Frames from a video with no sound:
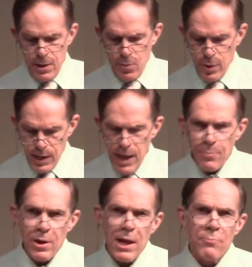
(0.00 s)
When
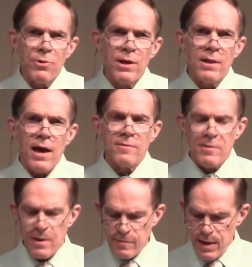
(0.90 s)
Abraham realized
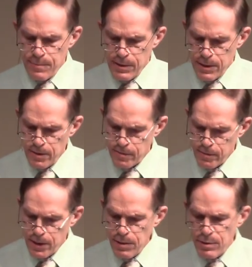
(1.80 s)
his
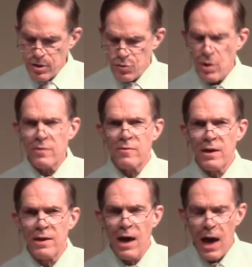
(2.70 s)
emptiness, he rejoiced
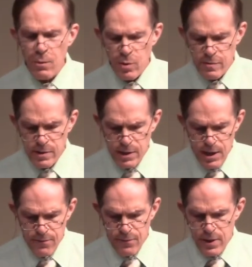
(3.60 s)
that God was
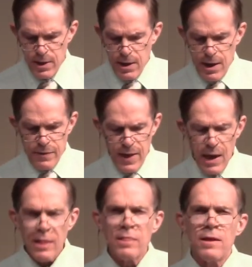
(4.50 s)
enough. And
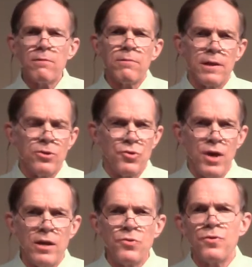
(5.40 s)
that literally
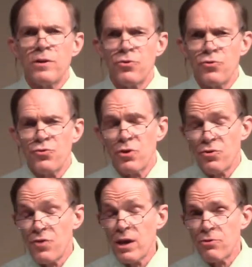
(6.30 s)
changed the
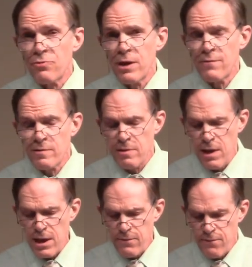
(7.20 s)
trajectory of his
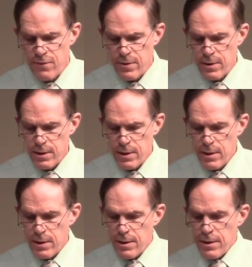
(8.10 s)
life.
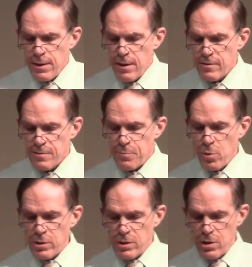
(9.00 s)
It's
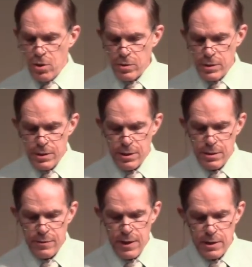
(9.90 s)
important to note
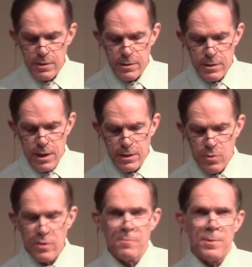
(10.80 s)
here that uh,
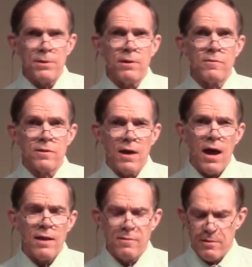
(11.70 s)
to experience
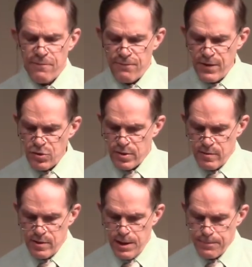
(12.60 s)
God's
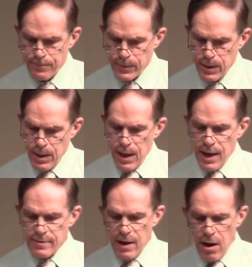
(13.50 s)
sufficiency
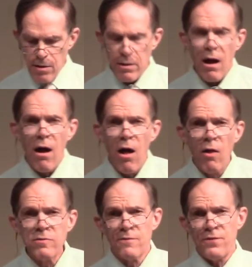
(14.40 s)
as our
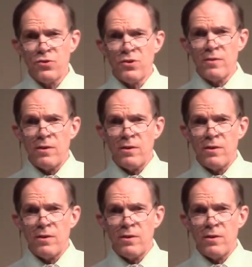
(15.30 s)
all sufficient